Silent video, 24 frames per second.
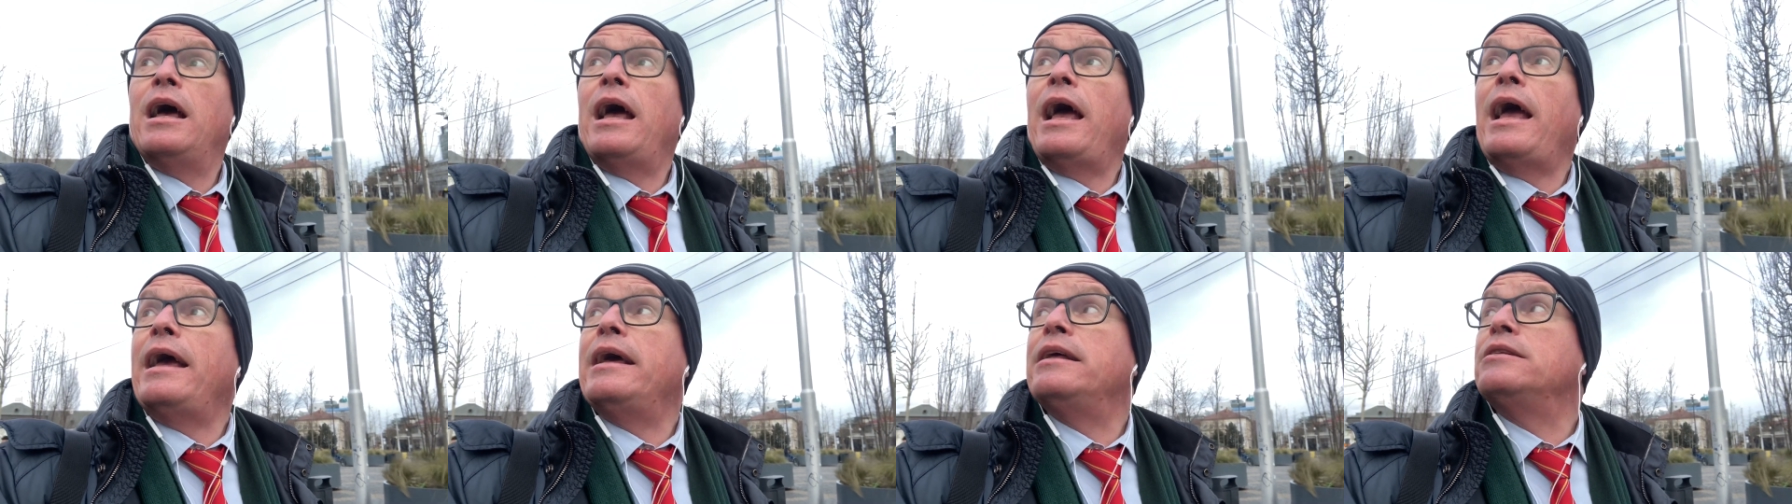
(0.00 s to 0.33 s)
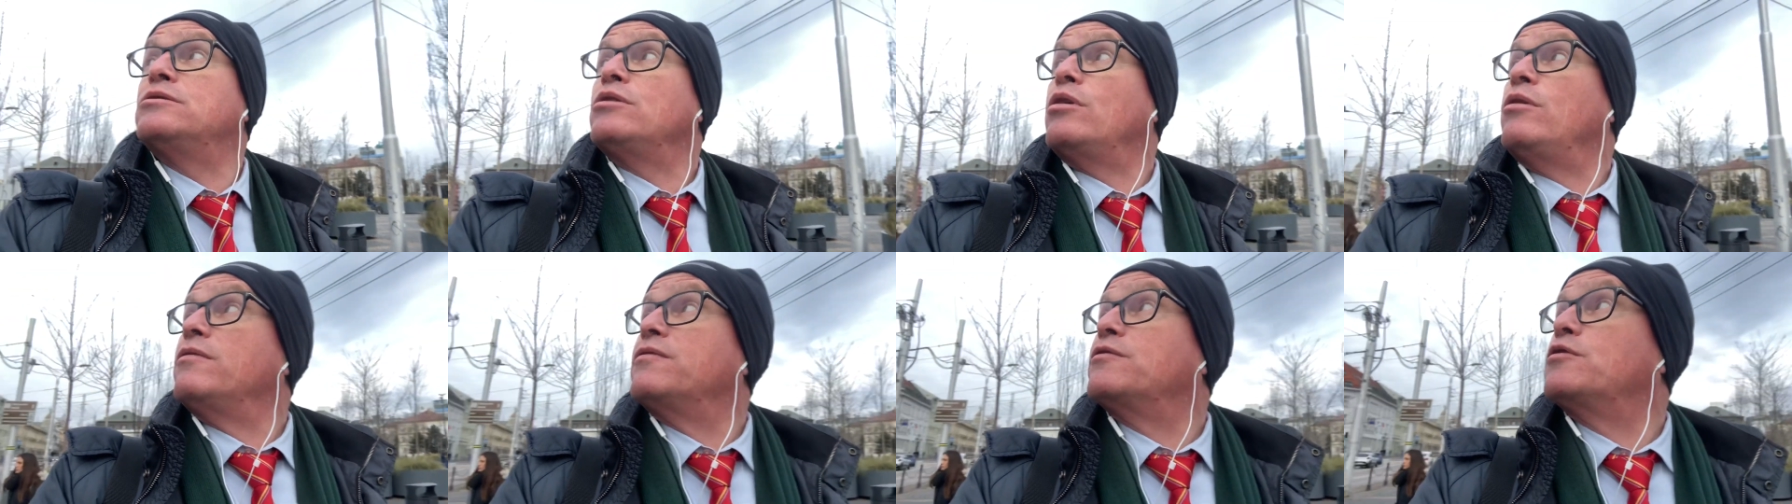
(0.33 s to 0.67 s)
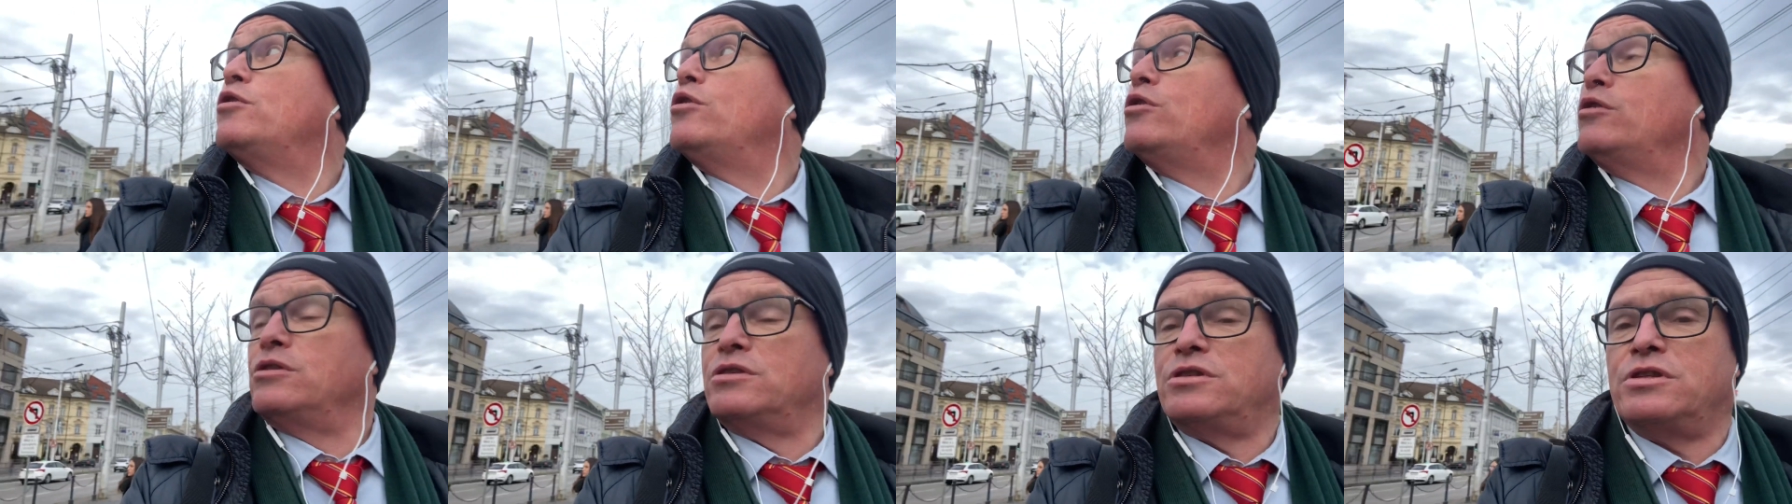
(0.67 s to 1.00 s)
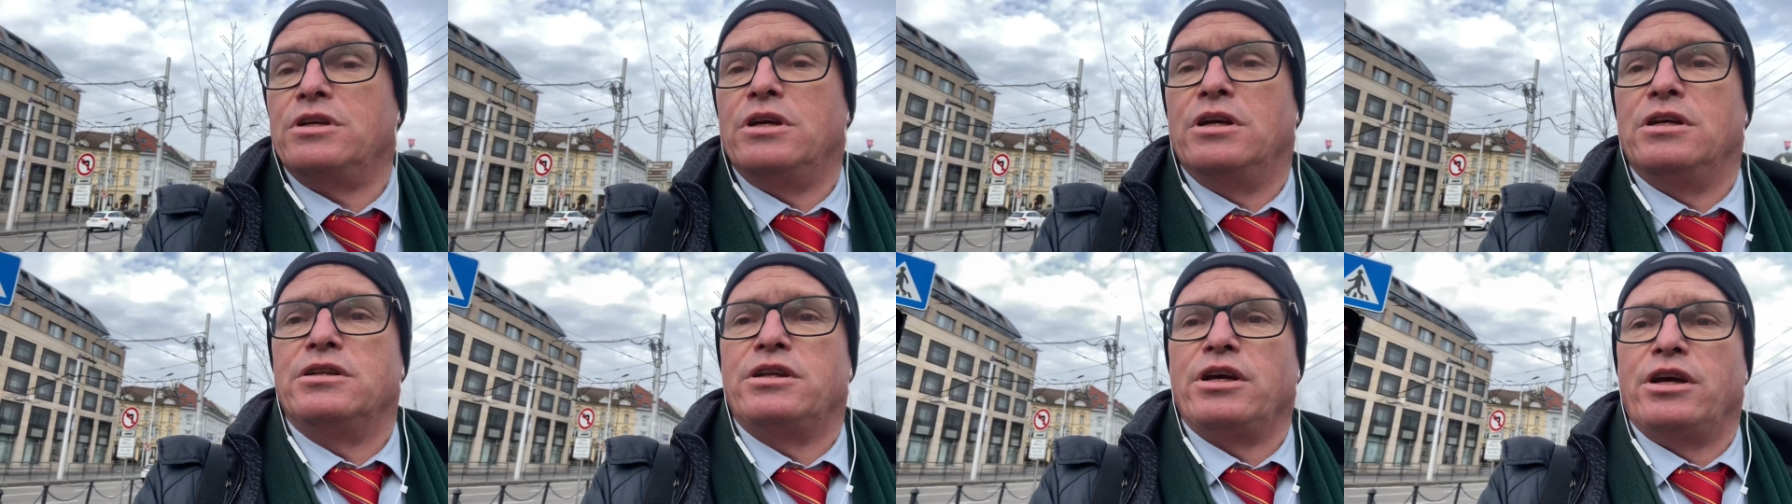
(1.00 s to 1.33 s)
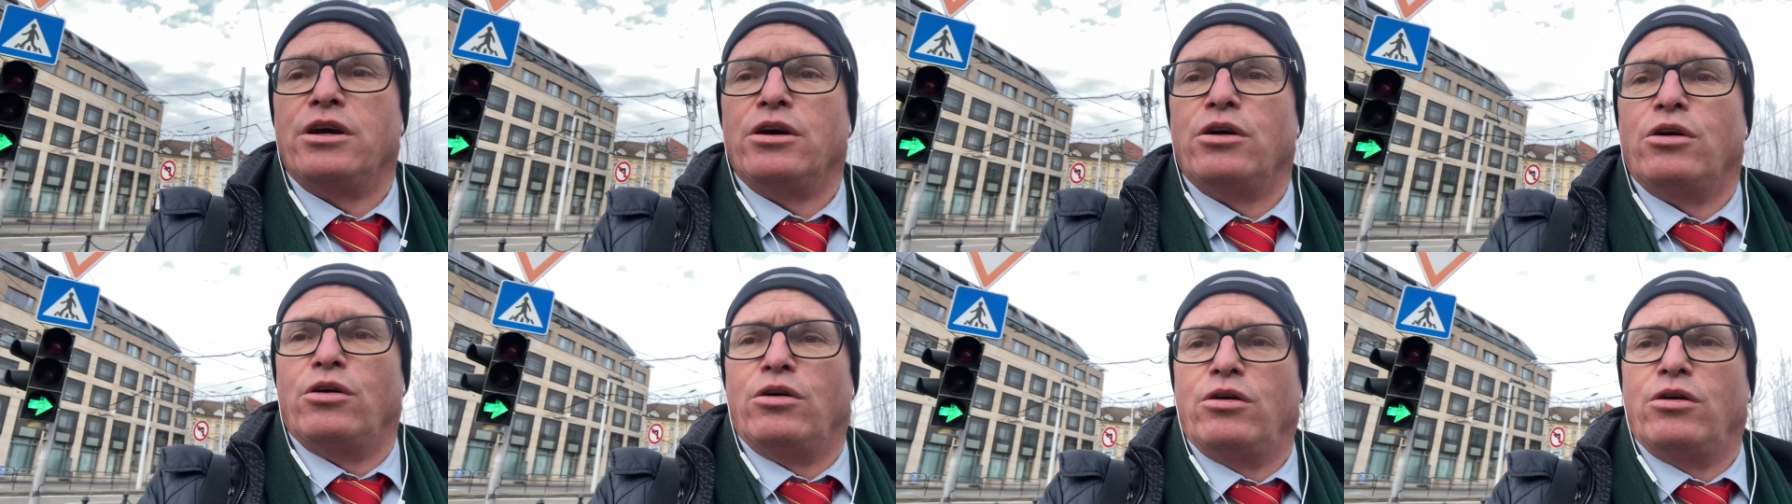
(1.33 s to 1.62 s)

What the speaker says: and of course the